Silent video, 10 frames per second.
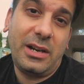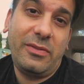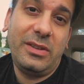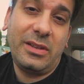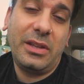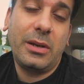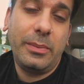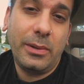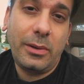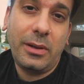If he's on the
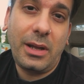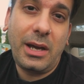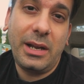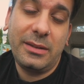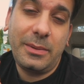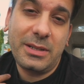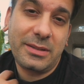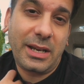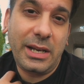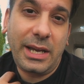computer a lot, as much
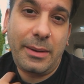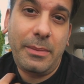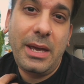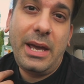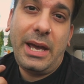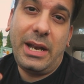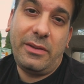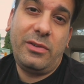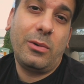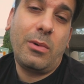as I am, and
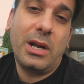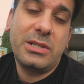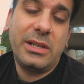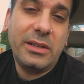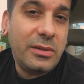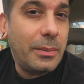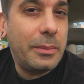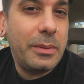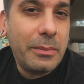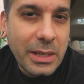if you're watching this, you
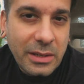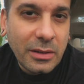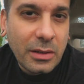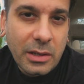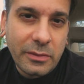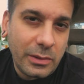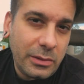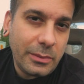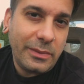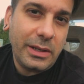might be making a lot of
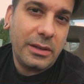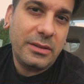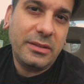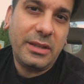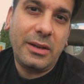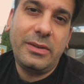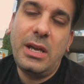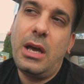YouTube videos and stuff.